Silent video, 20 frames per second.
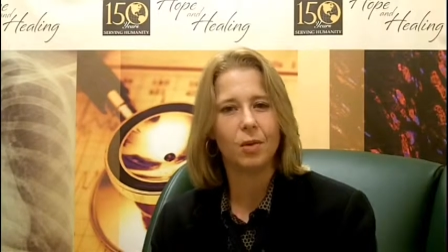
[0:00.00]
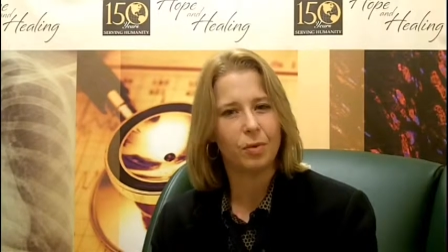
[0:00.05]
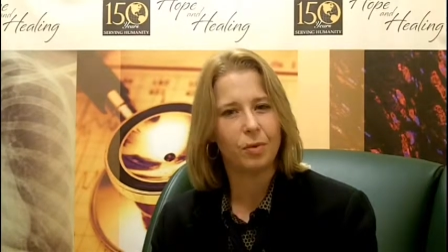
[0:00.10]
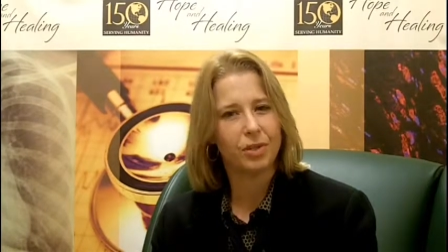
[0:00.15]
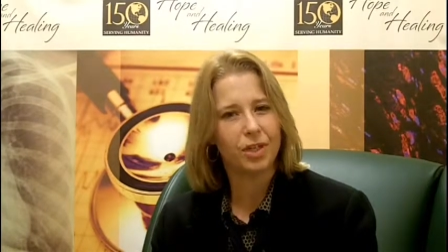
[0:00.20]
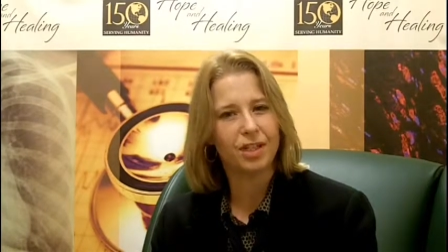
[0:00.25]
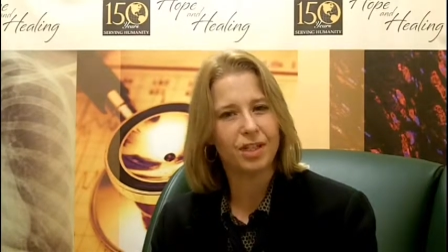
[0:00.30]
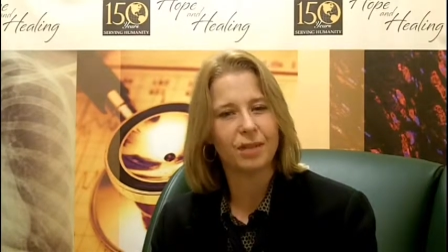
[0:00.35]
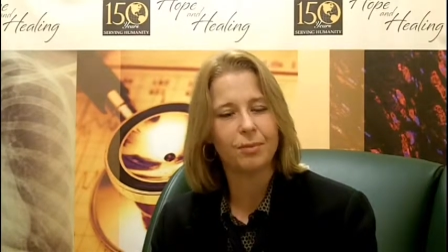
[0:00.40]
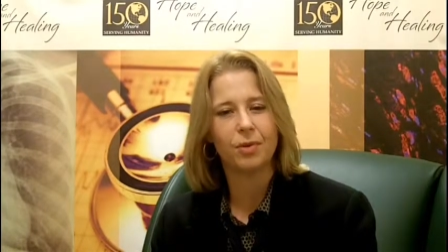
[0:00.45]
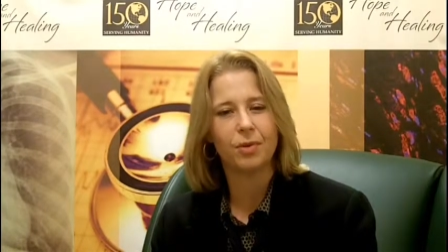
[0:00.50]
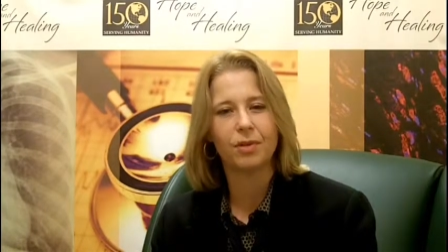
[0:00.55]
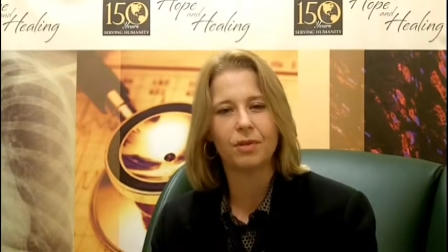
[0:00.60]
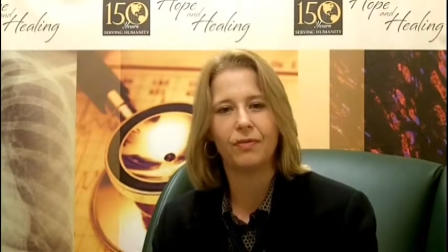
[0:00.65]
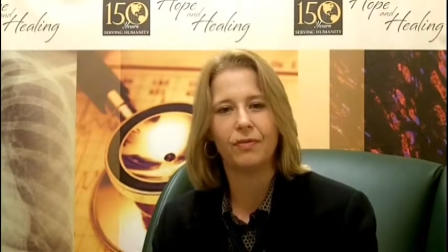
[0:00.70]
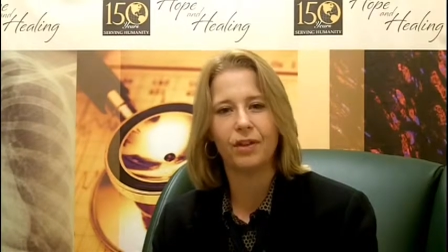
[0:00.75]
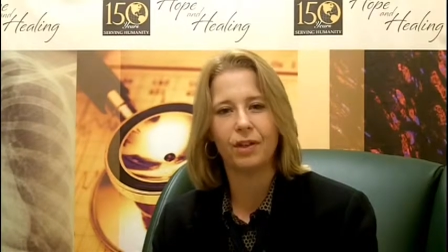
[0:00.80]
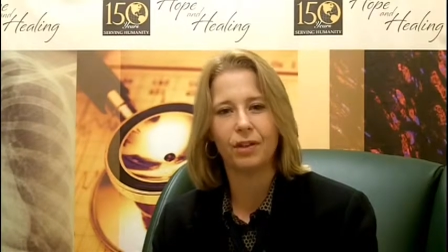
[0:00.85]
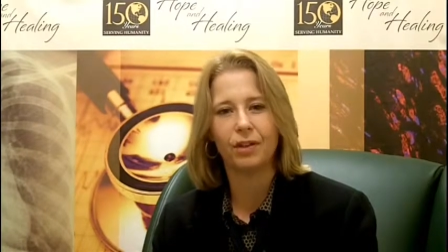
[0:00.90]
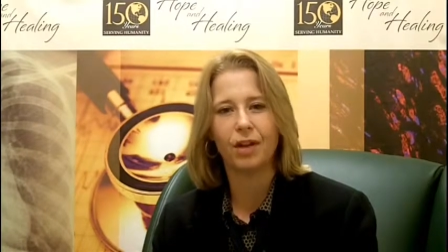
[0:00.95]
which is the
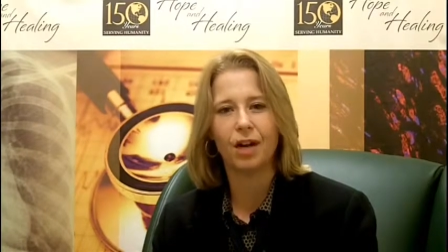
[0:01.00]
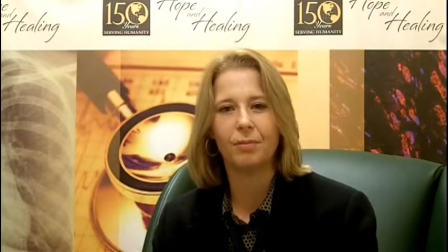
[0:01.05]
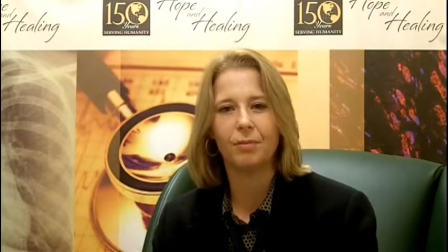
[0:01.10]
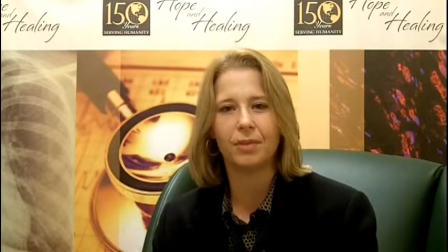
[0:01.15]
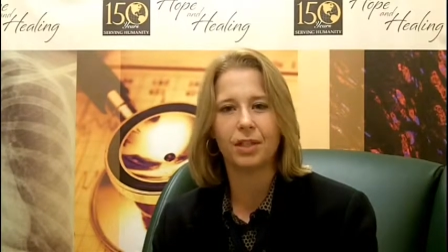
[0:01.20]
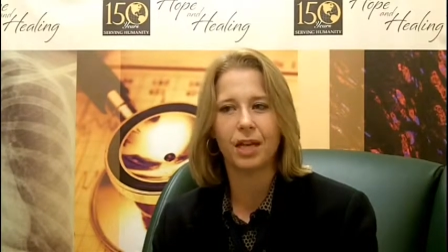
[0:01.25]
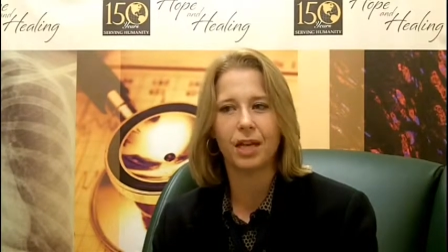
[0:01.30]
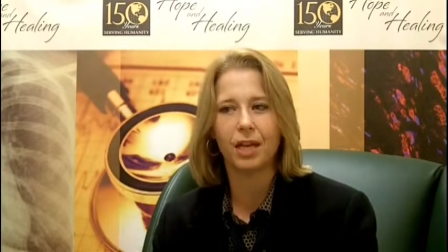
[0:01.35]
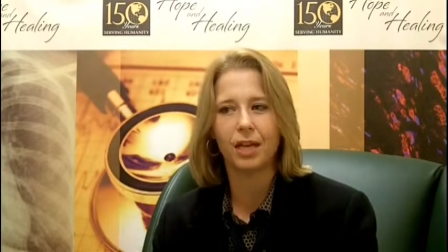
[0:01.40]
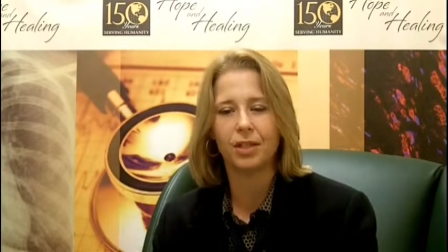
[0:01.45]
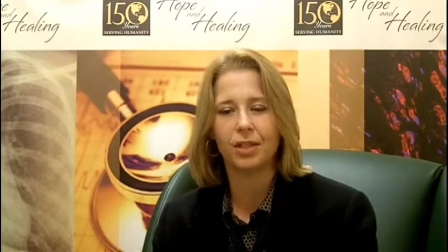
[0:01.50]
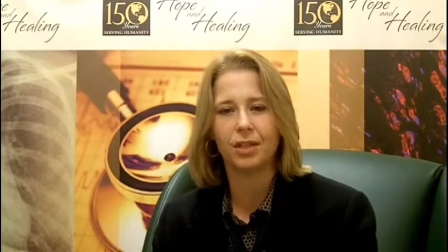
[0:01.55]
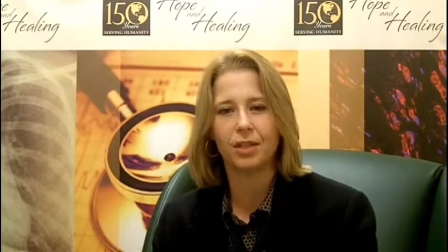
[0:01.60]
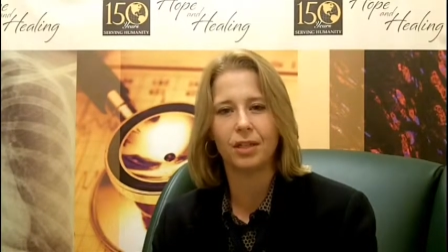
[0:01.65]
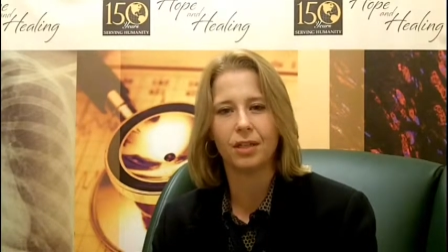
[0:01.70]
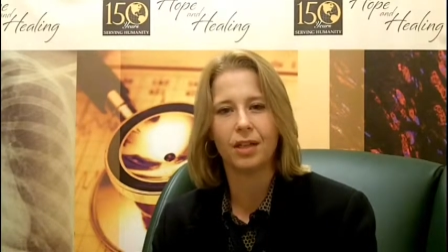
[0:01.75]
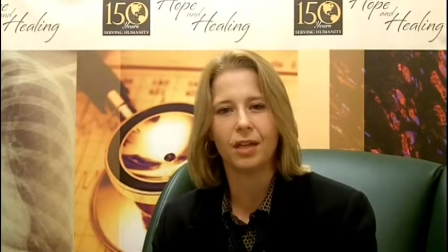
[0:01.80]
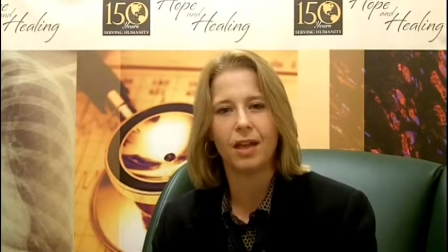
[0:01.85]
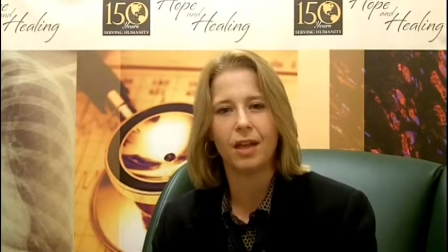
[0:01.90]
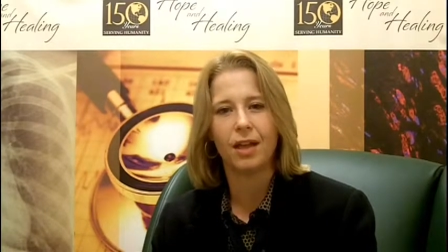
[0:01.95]
most feared
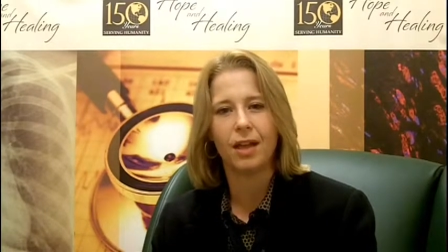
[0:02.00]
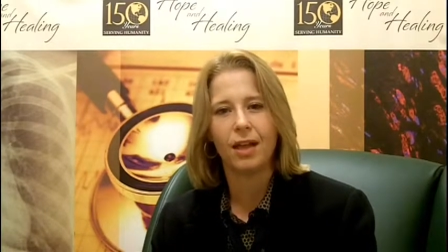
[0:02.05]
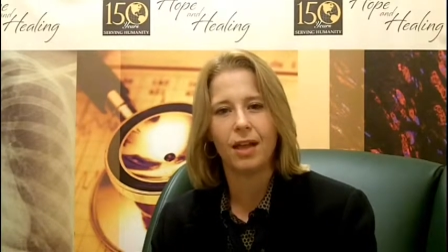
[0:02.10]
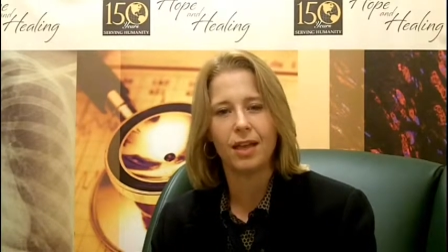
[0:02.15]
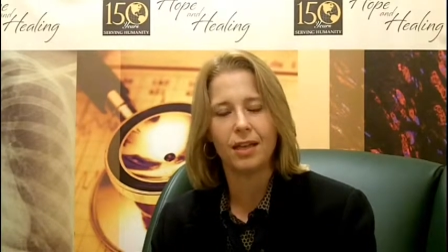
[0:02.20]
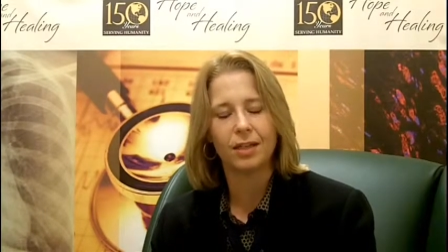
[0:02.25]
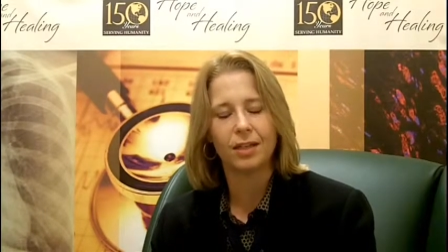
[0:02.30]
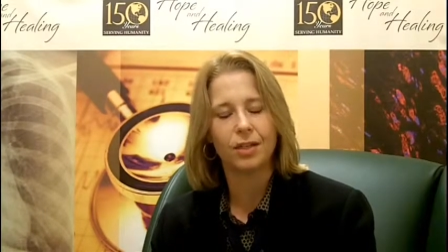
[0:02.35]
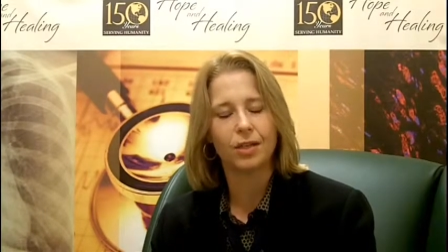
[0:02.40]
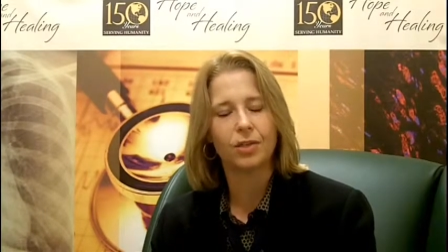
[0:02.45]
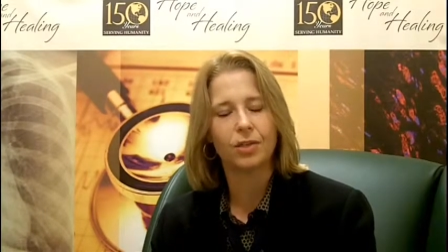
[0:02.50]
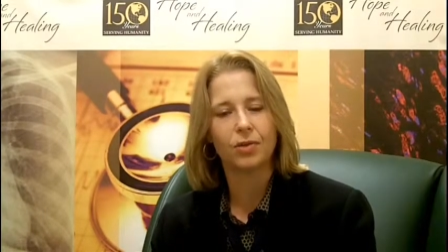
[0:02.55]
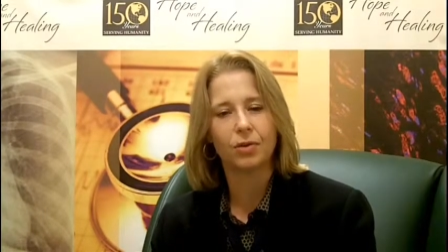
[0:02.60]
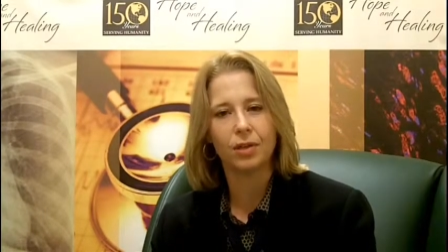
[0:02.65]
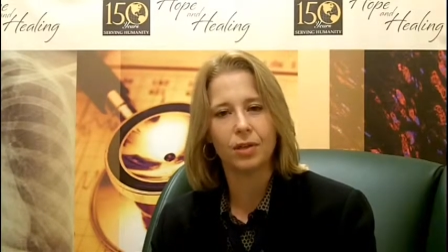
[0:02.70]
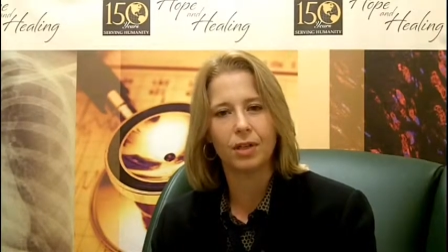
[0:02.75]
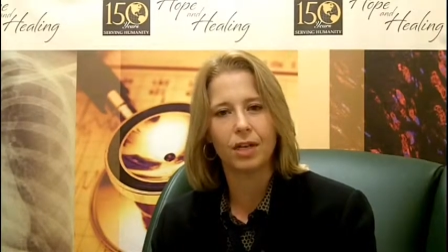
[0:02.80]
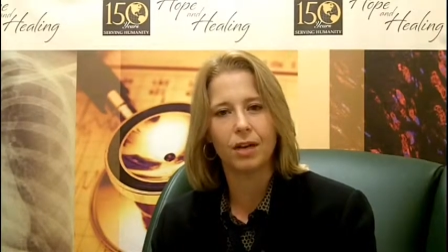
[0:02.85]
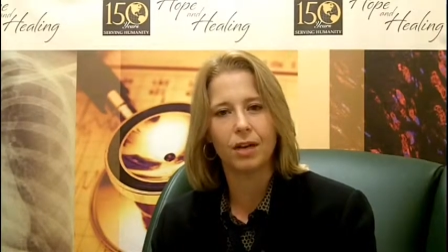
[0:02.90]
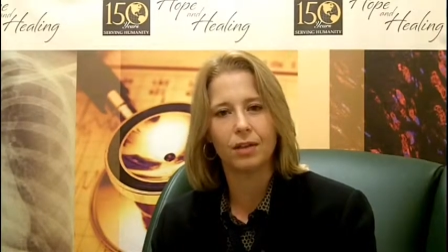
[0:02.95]
complication, is
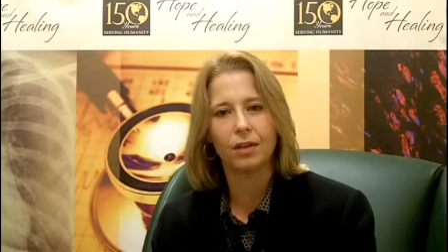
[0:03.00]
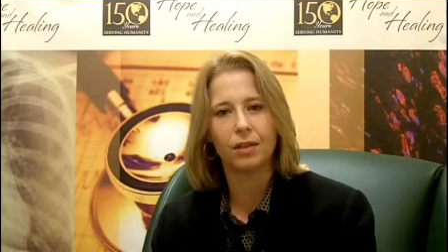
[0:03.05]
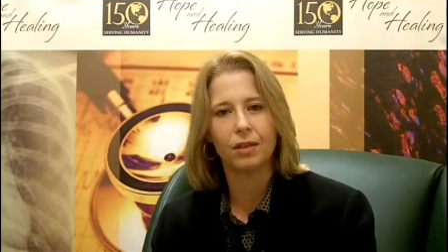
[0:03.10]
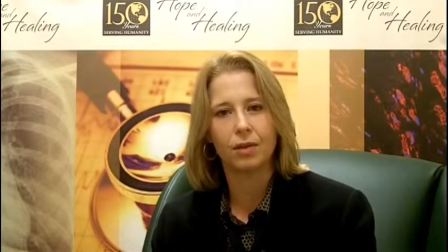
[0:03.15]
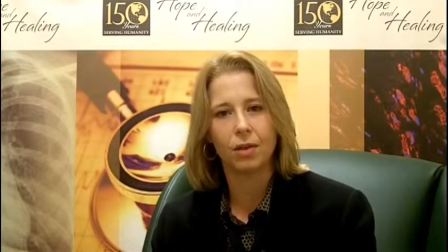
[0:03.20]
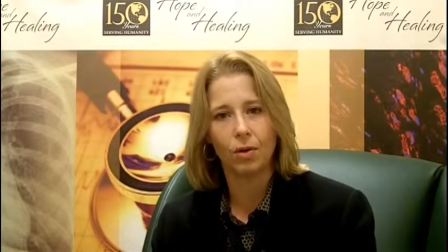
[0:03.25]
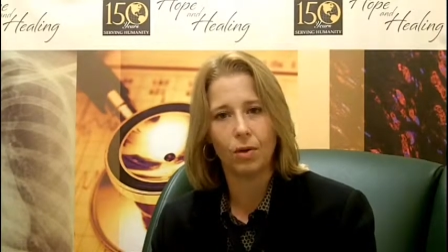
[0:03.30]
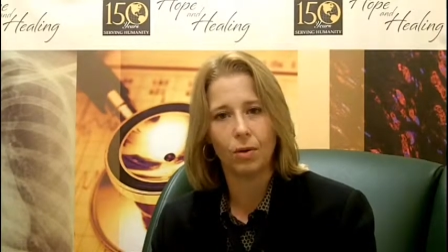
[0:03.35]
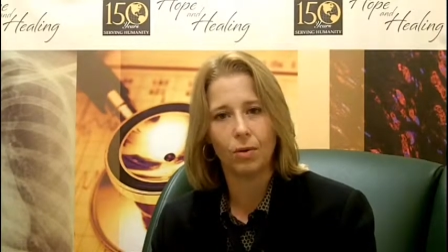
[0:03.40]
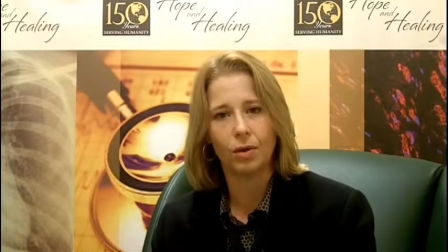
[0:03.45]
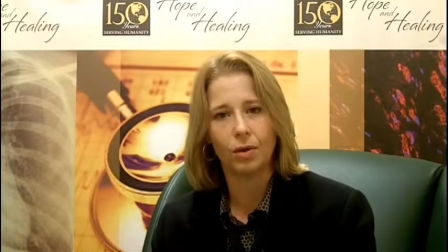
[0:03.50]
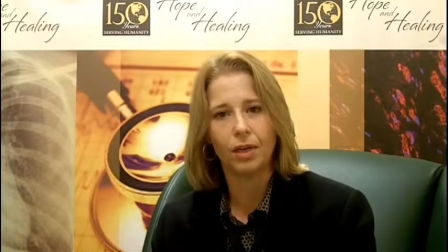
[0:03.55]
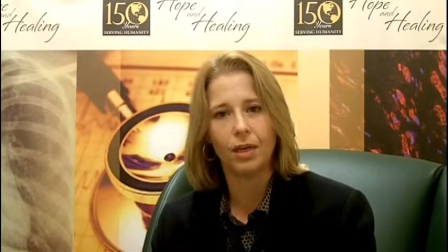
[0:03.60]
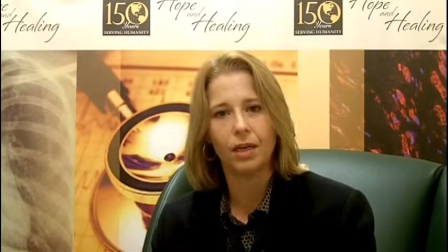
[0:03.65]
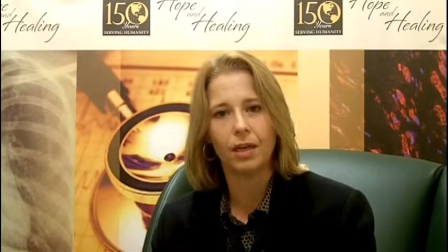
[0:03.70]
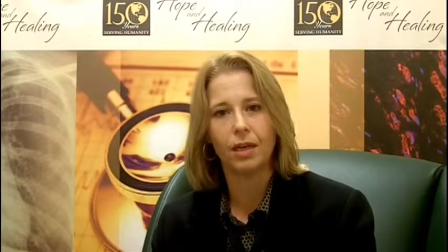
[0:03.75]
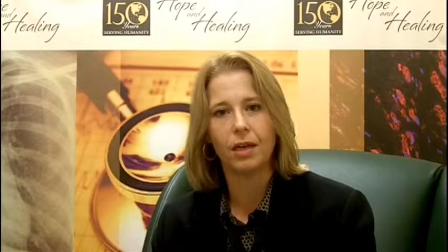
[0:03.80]
extraordinarily low,